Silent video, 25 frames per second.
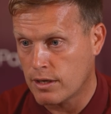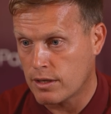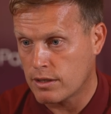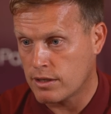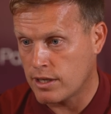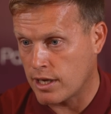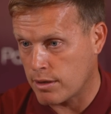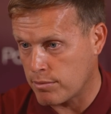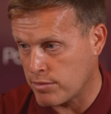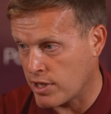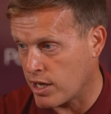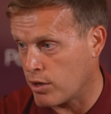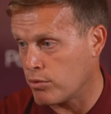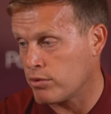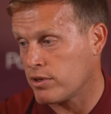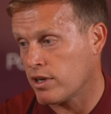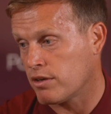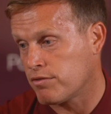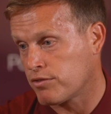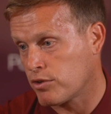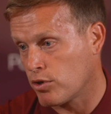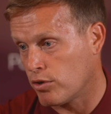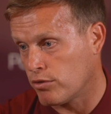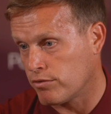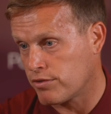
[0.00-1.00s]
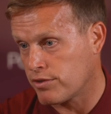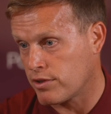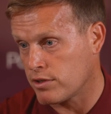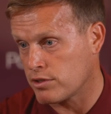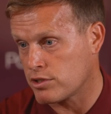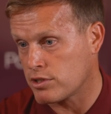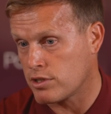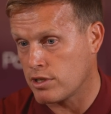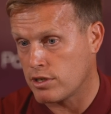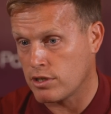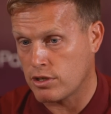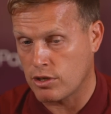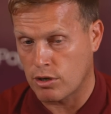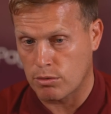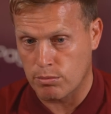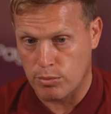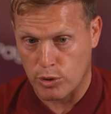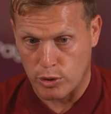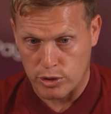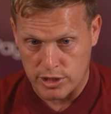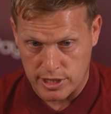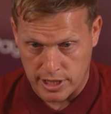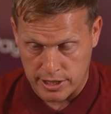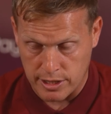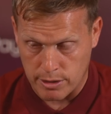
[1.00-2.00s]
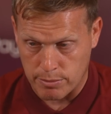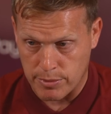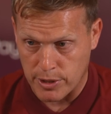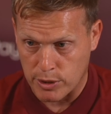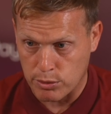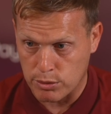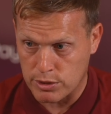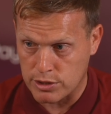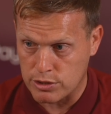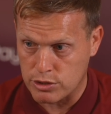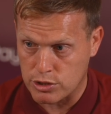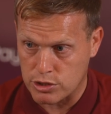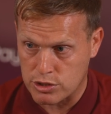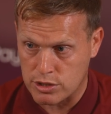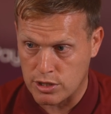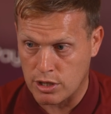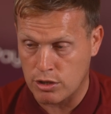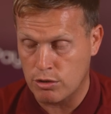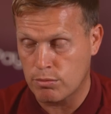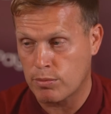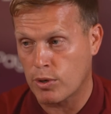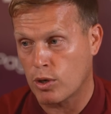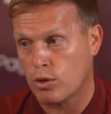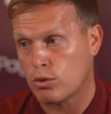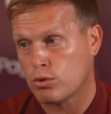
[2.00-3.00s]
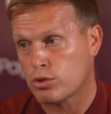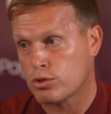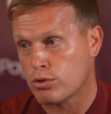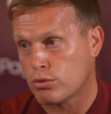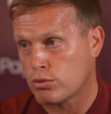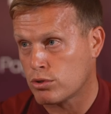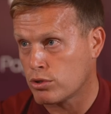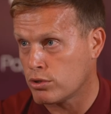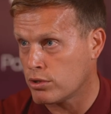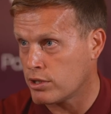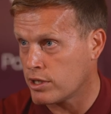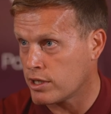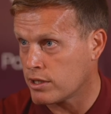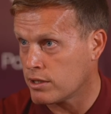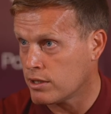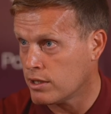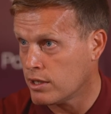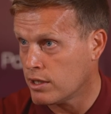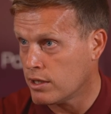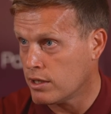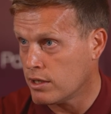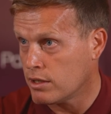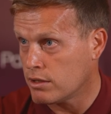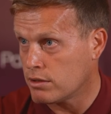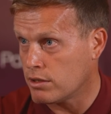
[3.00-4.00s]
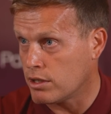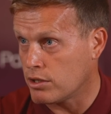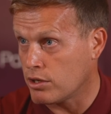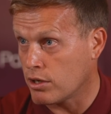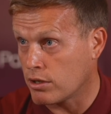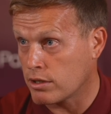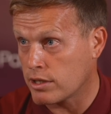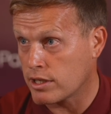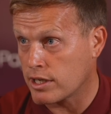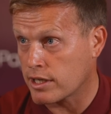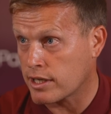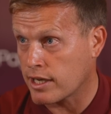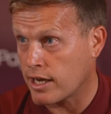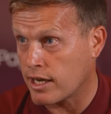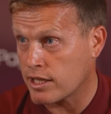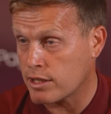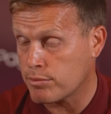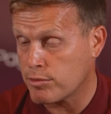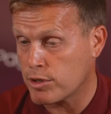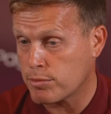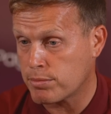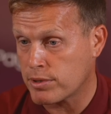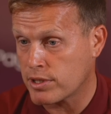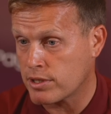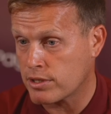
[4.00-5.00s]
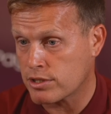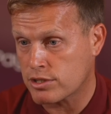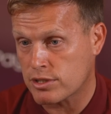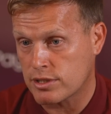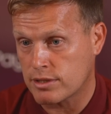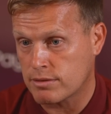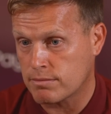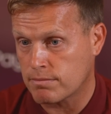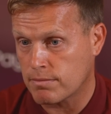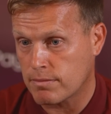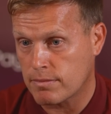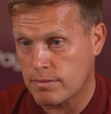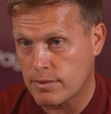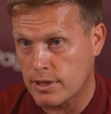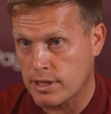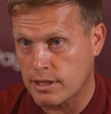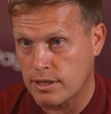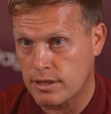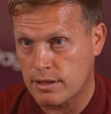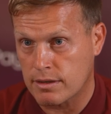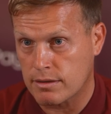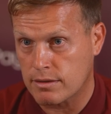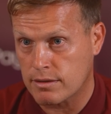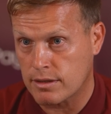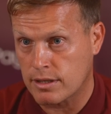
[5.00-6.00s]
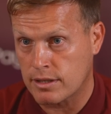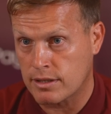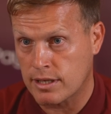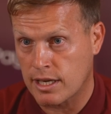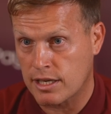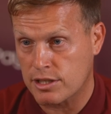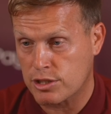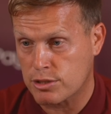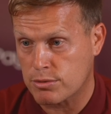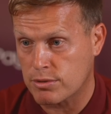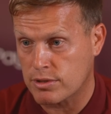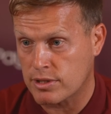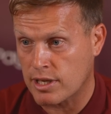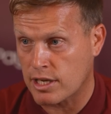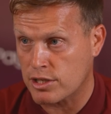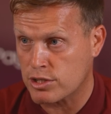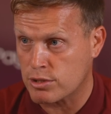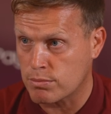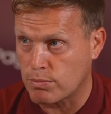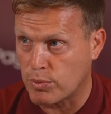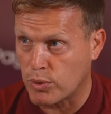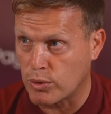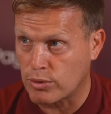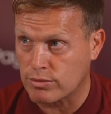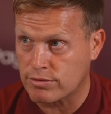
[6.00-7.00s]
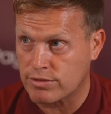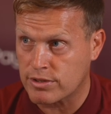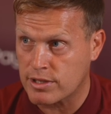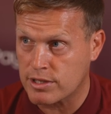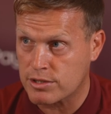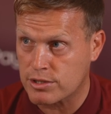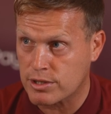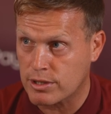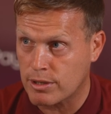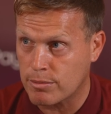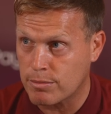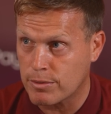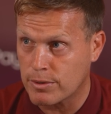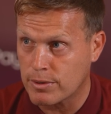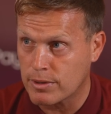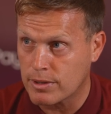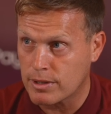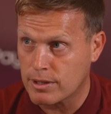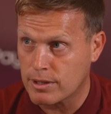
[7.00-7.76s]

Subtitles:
yep, that will give confidence to the young boys in the building just now, but also to the younger academy players, and that's important for this club.